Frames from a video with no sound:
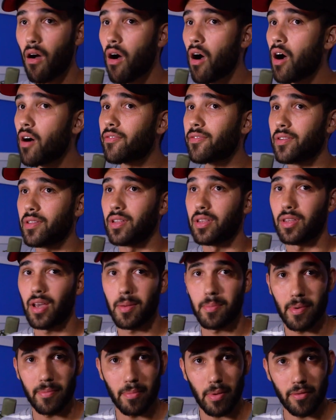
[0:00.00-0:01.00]
offer the
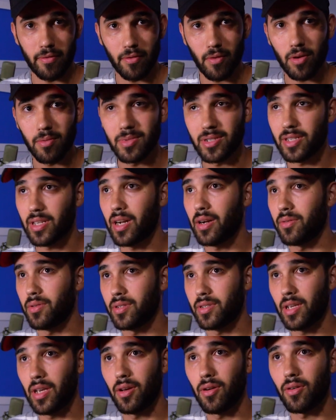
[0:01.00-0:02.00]
type of performance that I would
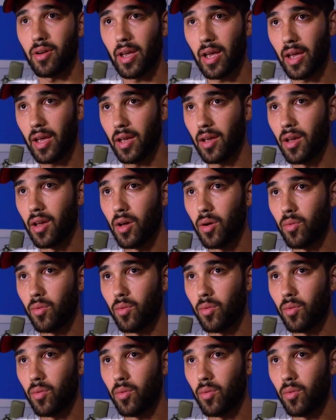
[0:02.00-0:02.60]
say, okay,